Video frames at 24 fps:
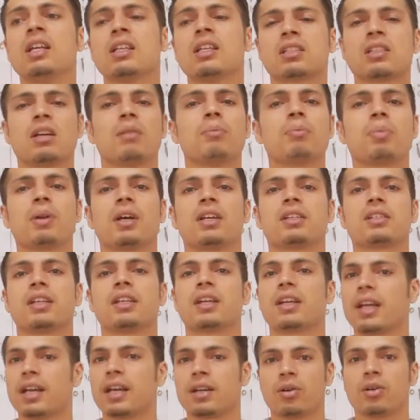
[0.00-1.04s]
some
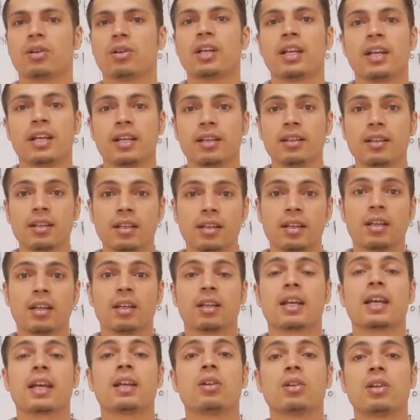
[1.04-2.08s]
plastic cannot
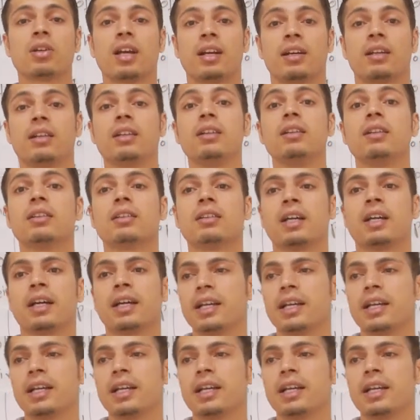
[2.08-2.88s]
handle the